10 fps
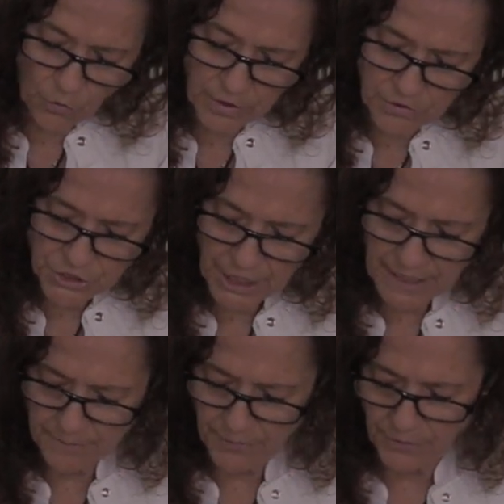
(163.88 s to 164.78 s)
oil
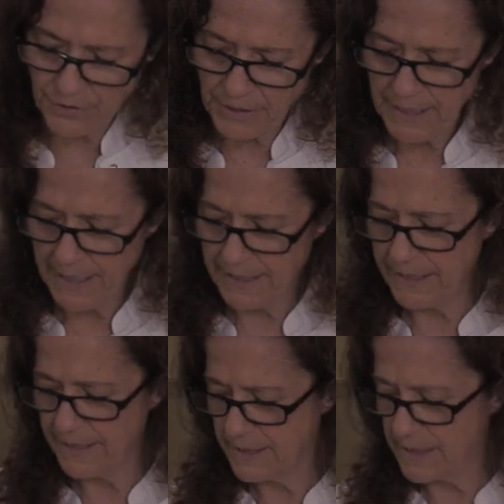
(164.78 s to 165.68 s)
chamber and
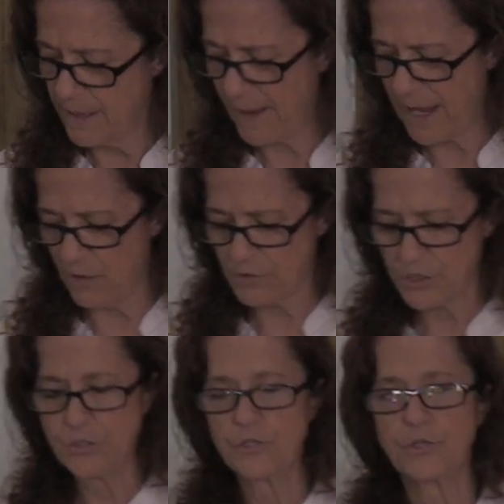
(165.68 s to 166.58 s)
then to come out
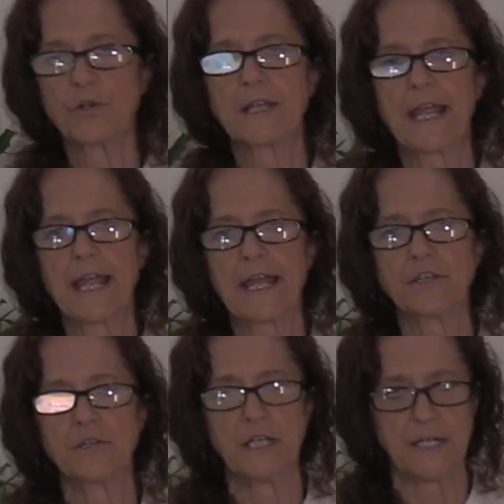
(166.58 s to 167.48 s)
to your
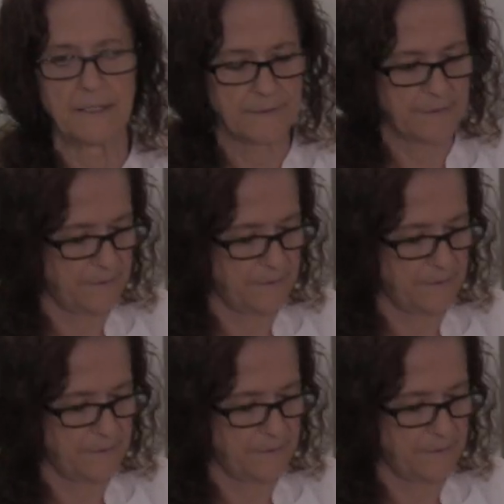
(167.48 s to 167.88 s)
cannula,